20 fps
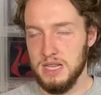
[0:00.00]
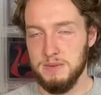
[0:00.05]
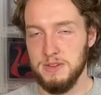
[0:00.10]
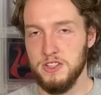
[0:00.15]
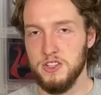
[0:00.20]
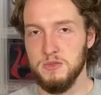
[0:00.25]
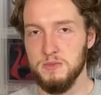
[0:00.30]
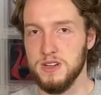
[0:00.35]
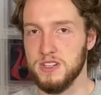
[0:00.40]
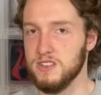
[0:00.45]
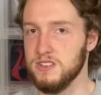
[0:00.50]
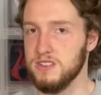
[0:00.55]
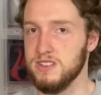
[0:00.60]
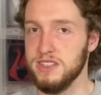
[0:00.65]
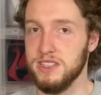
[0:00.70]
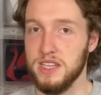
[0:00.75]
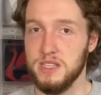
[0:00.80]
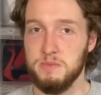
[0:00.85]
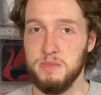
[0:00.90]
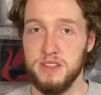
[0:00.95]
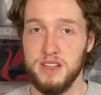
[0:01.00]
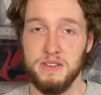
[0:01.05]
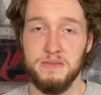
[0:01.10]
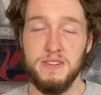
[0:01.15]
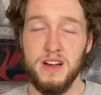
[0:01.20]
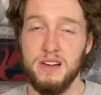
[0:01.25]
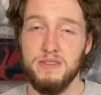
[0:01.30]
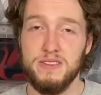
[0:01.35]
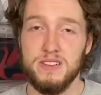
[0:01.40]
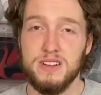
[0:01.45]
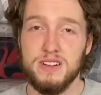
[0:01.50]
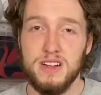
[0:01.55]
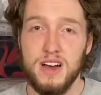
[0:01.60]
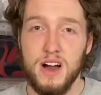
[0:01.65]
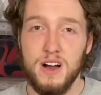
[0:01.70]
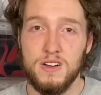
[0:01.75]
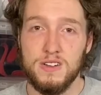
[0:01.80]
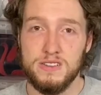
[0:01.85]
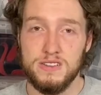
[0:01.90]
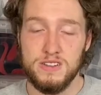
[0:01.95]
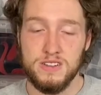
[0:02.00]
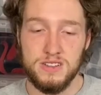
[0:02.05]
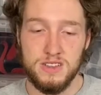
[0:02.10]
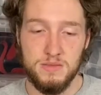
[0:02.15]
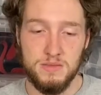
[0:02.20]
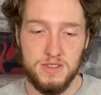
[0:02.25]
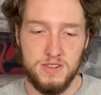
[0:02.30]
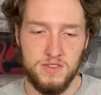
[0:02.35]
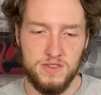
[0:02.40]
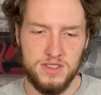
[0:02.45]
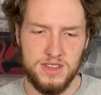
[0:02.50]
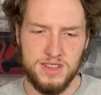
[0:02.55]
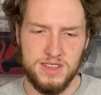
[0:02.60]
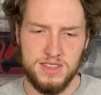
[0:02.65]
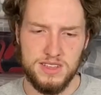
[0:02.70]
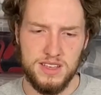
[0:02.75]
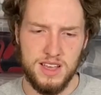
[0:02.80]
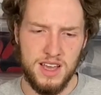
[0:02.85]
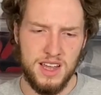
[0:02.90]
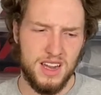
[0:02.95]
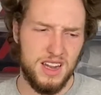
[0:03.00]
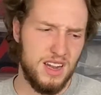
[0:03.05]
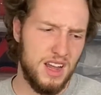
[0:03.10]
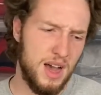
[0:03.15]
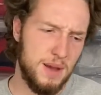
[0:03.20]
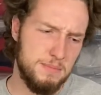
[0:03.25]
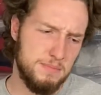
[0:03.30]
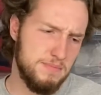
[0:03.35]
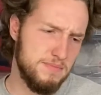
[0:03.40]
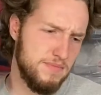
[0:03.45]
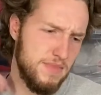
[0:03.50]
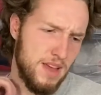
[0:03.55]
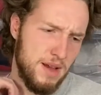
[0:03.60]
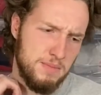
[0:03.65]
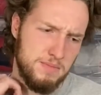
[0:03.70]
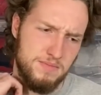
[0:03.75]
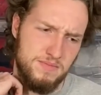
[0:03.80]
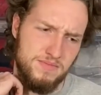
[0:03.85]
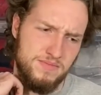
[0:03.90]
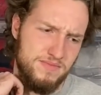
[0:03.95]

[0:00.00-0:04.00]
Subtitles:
too much on these. I spent like $500 or something on these, and I'm